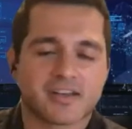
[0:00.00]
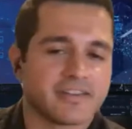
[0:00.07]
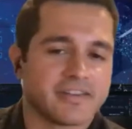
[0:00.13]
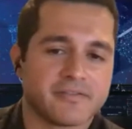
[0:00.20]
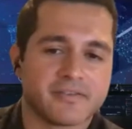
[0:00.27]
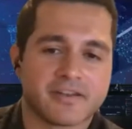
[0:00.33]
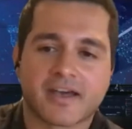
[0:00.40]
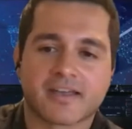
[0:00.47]

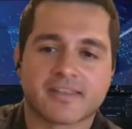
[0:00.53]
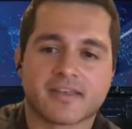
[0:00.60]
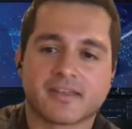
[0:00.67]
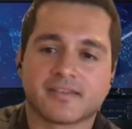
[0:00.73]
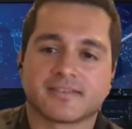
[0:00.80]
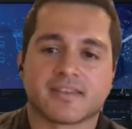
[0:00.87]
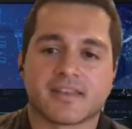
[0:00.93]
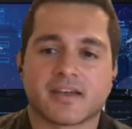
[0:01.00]
even add
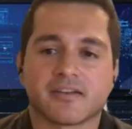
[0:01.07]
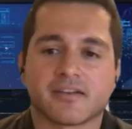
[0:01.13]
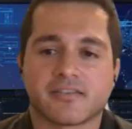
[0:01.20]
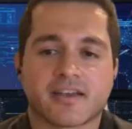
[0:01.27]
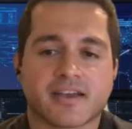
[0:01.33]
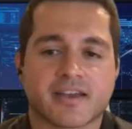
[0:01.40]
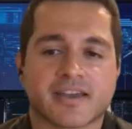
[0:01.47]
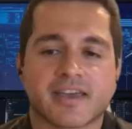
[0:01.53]
that to
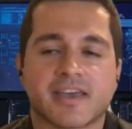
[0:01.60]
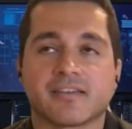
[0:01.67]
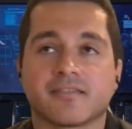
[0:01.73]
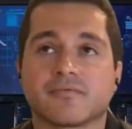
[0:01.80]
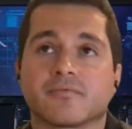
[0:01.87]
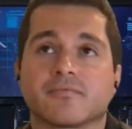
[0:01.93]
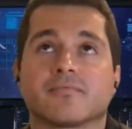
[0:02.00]
that, I can't